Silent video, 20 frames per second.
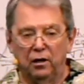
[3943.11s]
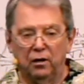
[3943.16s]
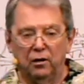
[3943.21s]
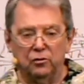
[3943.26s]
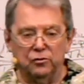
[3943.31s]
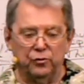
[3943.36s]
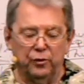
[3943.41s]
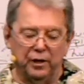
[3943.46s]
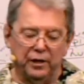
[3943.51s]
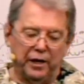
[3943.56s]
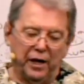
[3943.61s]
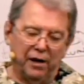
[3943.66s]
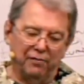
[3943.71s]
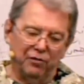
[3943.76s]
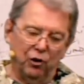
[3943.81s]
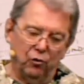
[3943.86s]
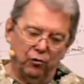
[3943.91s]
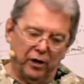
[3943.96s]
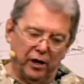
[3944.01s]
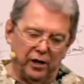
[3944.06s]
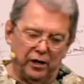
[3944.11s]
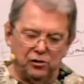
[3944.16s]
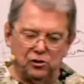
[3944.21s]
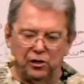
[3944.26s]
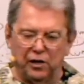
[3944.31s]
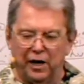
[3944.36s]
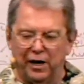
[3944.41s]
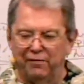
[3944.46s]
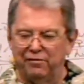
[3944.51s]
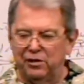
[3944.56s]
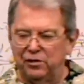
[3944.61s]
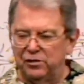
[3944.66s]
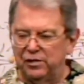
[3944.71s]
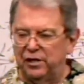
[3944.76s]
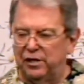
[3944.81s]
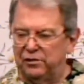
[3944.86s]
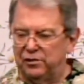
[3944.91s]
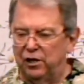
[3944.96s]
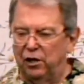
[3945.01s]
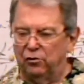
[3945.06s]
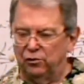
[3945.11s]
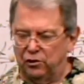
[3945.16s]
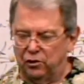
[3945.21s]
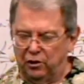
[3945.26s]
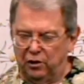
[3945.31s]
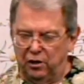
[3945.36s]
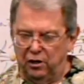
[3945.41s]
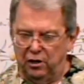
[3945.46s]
Because when you die of old age, you die of a disease, don't you?